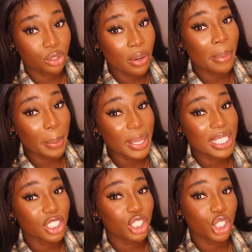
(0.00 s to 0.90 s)
remember
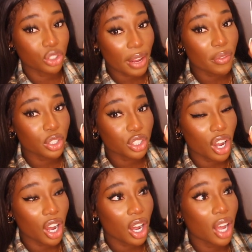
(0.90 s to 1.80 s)
this is straight
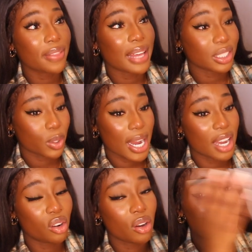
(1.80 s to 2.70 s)
vodka, that's
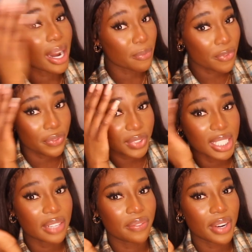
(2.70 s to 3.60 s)
quite a lot, and I'm
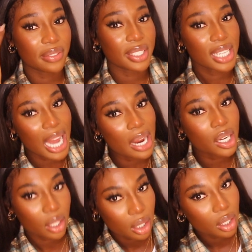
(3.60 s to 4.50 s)
feeling very
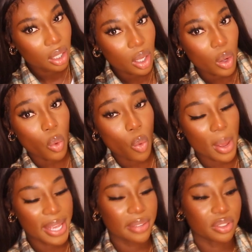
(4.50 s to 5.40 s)
like
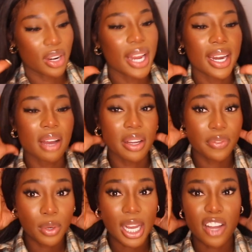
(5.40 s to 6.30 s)
waved right now, and I
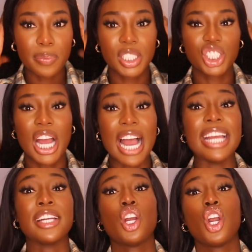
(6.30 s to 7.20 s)
feel like I've been
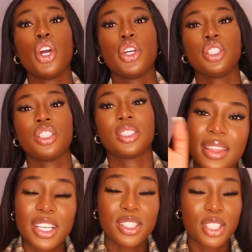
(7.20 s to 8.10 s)
chatting loads.
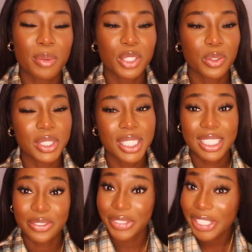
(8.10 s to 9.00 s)
Thank you so much for watching
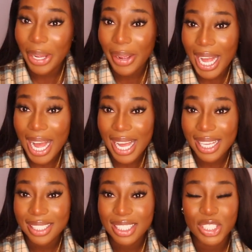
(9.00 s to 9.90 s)
this video,
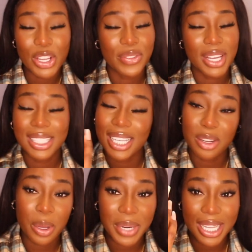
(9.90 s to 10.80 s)
guys. Don't forget to
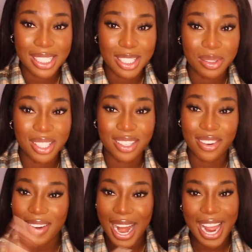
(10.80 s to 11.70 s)
like, comment and
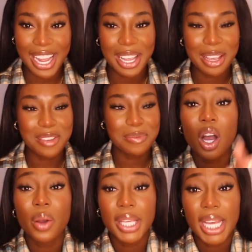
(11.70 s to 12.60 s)
subscribe.
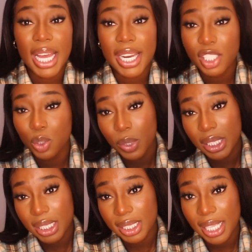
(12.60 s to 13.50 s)
Oh yeah, and I just
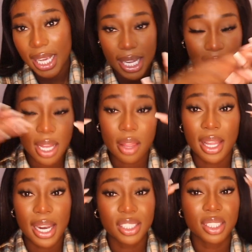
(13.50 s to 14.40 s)
wanted to say
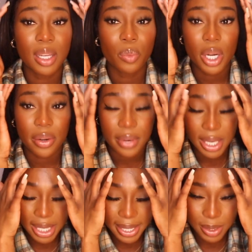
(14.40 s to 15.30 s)
the lashes I'm
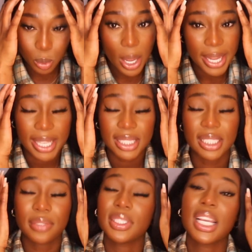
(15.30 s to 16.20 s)
wearing is
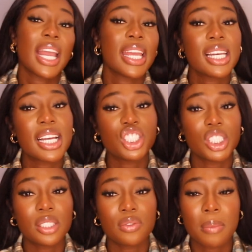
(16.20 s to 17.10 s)
YKTVA
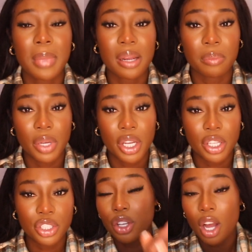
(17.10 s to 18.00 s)
lashes from my
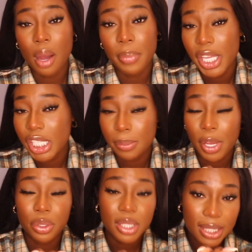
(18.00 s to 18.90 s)
merch. You can't purchase
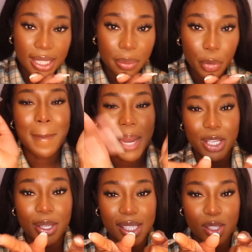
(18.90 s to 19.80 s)
my hoodies anymore, but
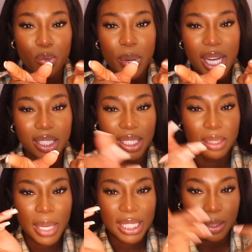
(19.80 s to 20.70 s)
you can still
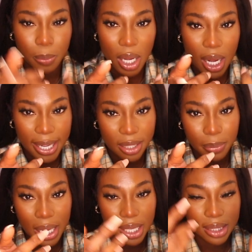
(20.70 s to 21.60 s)
purchase my spa
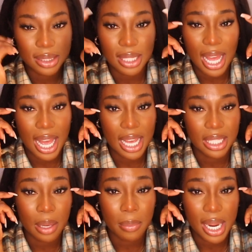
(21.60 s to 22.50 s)
headbands
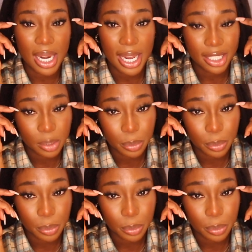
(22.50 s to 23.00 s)
and my lash